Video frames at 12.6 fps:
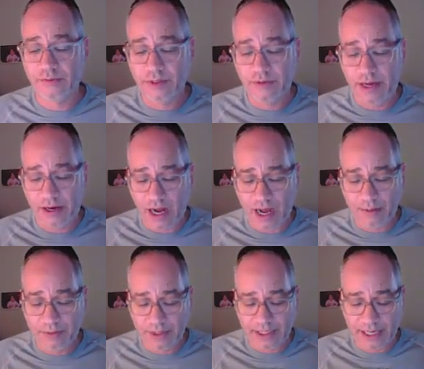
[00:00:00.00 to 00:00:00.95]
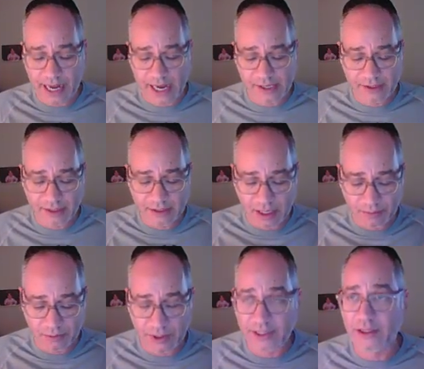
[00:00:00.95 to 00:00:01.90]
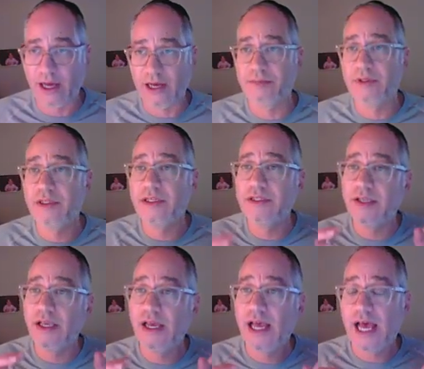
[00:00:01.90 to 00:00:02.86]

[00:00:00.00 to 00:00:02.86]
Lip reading: figure out operating assets, operating liabilities,